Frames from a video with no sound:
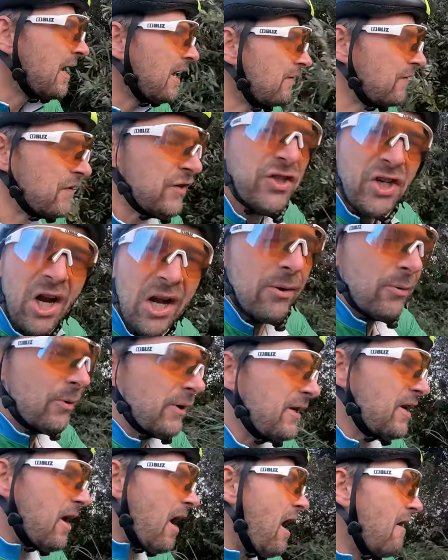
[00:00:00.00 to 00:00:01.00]
If you're
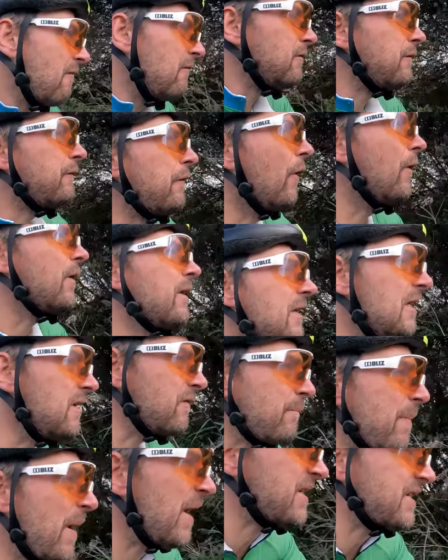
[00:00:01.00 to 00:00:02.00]
generally not having fun and
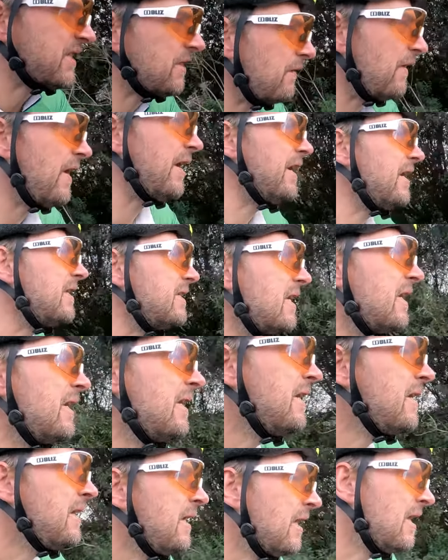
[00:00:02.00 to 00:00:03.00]
you've persevered,
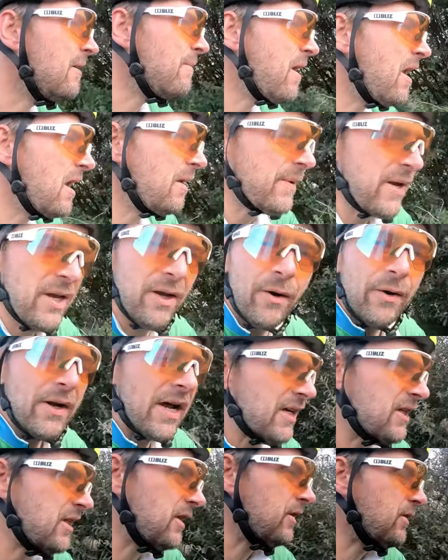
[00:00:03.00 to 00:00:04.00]
then maybe
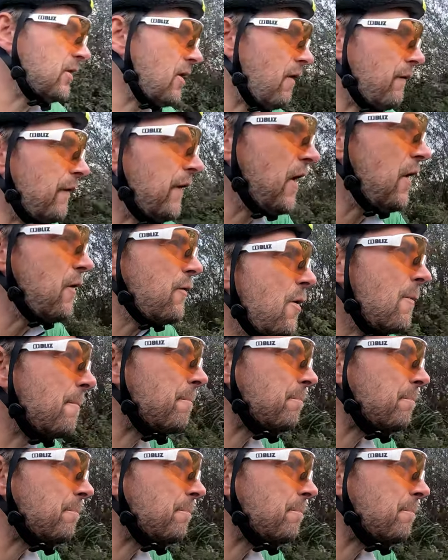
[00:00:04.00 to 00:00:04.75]
Audax is not for you.